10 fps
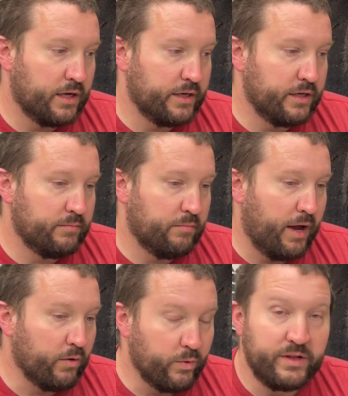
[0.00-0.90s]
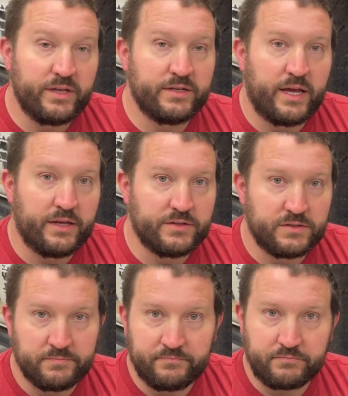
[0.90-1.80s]
in my wheeling
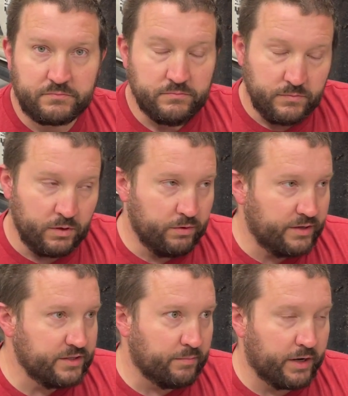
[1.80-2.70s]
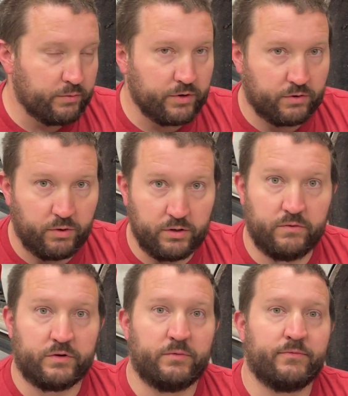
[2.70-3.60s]
days when I did my rear
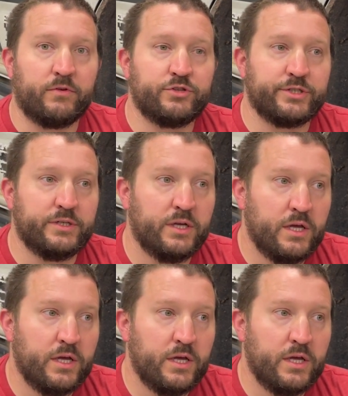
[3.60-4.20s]
coilover conversion.